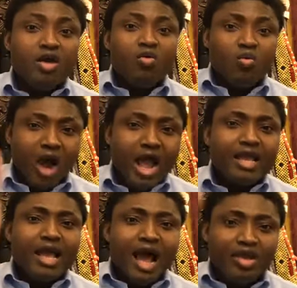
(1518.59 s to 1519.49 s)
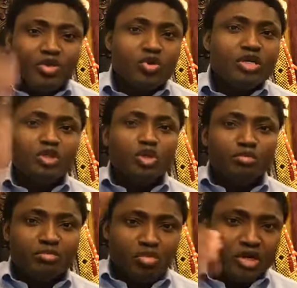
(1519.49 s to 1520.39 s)
Why are you going to be
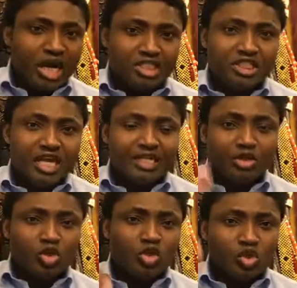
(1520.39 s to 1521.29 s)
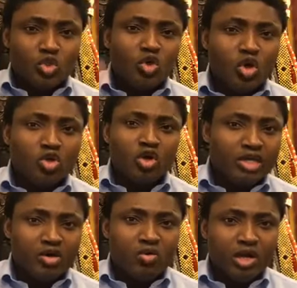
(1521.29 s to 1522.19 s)
more Nigerian than those who own
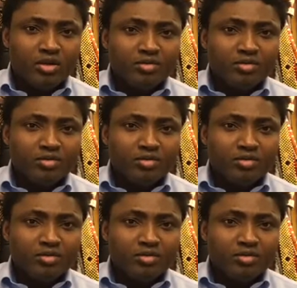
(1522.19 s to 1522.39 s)
oil well?